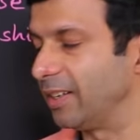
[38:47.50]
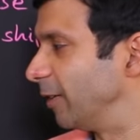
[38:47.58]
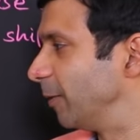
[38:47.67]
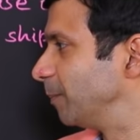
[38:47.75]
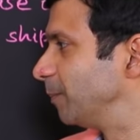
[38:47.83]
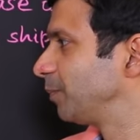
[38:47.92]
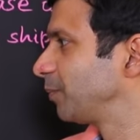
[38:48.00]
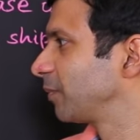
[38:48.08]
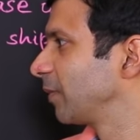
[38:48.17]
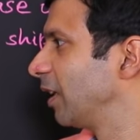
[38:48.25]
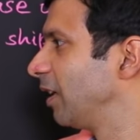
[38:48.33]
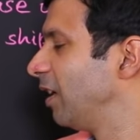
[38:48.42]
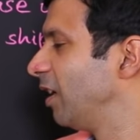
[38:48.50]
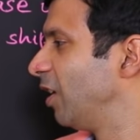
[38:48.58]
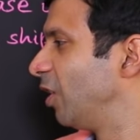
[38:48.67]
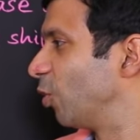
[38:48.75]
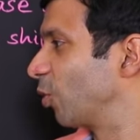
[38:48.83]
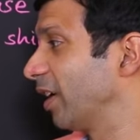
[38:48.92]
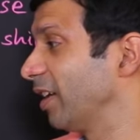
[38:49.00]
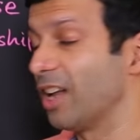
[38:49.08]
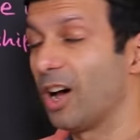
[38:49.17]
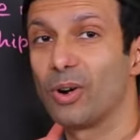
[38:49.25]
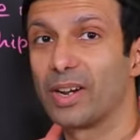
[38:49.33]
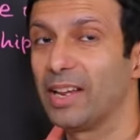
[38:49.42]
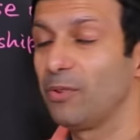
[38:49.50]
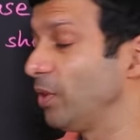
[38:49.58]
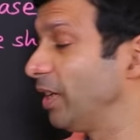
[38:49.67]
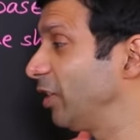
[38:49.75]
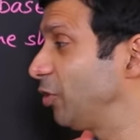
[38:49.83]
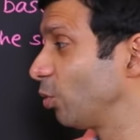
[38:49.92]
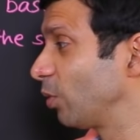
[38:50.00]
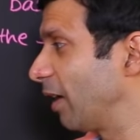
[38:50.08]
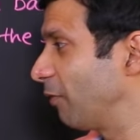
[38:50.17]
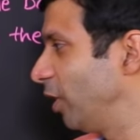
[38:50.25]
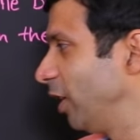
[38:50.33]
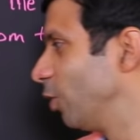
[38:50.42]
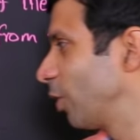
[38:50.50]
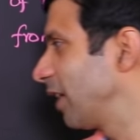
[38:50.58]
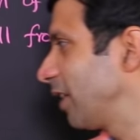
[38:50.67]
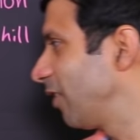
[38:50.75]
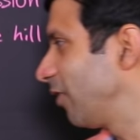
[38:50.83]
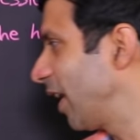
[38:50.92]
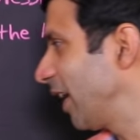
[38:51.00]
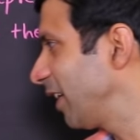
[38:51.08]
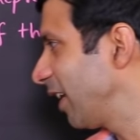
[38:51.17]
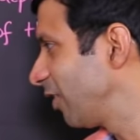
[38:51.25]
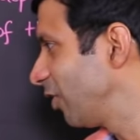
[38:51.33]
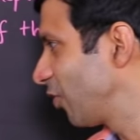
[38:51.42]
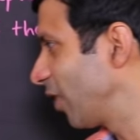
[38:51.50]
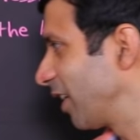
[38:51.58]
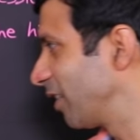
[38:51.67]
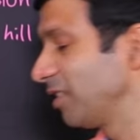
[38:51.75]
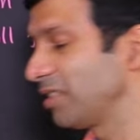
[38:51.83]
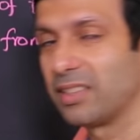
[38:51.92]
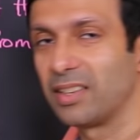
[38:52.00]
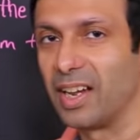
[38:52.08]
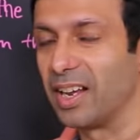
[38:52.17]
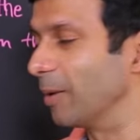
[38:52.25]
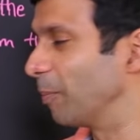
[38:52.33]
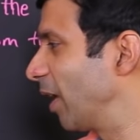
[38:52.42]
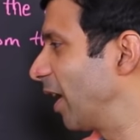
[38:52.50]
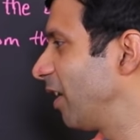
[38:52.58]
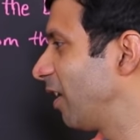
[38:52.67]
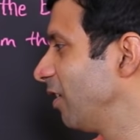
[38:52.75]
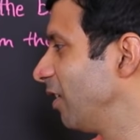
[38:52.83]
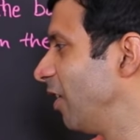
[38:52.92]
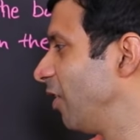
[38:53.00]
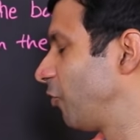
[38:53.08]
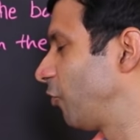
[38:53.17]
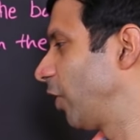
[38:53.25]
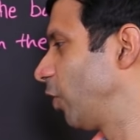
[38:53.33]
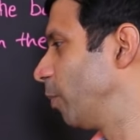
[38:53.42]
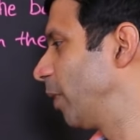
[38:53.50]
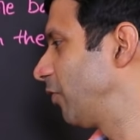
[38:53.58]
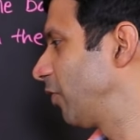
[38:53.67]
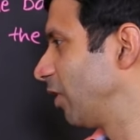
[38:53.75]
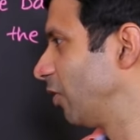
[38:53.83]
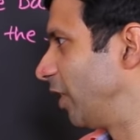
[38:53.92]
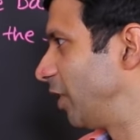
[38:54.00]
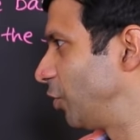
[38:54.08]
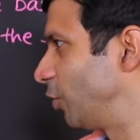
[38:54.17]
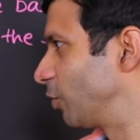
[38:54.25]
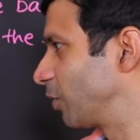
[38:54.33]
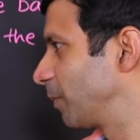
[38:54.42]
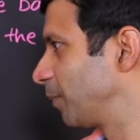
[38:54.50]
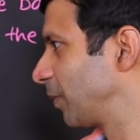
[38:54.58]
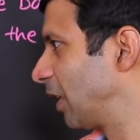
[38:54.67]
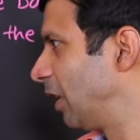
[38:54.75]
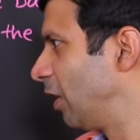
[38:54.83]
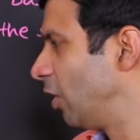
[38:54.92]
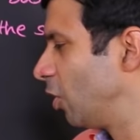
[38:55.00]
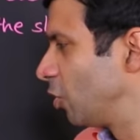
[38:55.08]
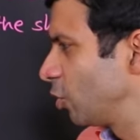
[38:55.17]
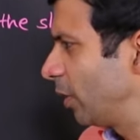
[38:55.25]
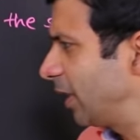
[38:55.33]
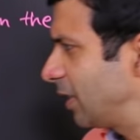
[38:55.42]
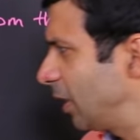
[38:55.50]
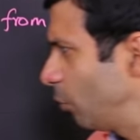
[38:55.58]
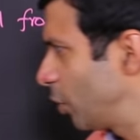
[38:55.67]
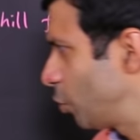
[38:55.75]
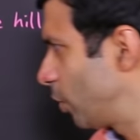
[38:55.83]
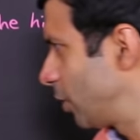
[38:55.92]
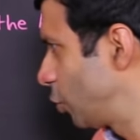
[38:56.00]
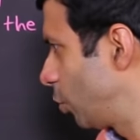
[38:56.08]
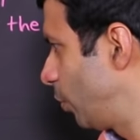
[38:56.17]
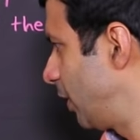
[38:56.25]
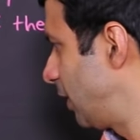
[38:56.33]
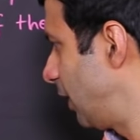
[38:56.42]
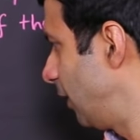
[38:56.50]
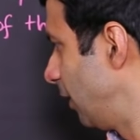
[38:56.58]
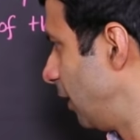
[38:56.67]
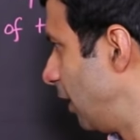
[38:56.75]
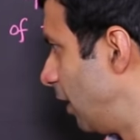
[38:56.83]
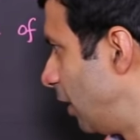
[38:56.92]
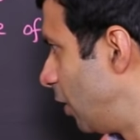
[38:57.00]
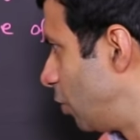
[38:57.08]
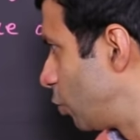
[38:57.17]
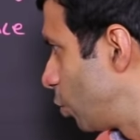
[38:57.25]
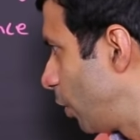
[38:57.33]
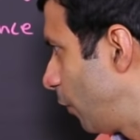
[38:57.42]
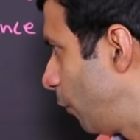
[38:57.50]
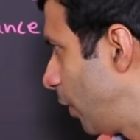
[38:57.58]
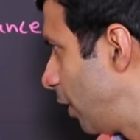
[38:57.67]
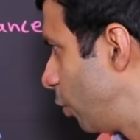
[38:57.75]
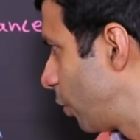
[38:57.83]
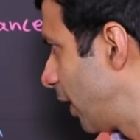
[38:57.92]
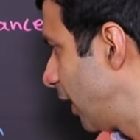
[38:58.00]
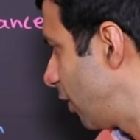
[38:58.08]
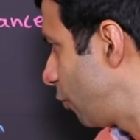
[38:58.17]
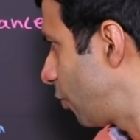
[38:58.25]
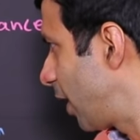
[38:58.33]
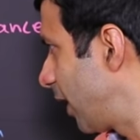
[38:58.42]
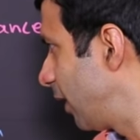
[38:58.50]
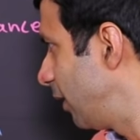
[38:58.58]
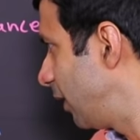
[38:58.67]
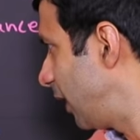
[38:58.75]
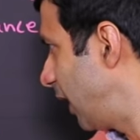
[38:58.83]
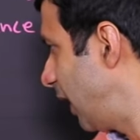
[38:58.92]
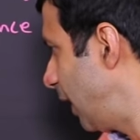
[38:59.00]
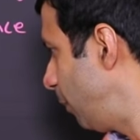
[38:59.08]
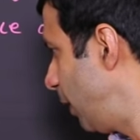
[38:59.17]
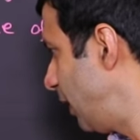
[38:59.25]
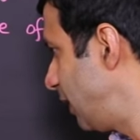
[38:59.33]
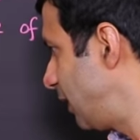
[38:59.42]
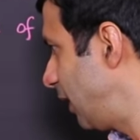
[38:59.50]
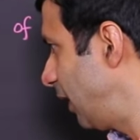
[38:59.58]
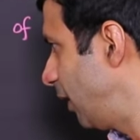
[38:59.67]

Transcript: here. Okay, now again we need to carefully look at our right angle triangles and apply our trigonometrical ratios. So let's see which one should we see. So if we are looking at triangle ABC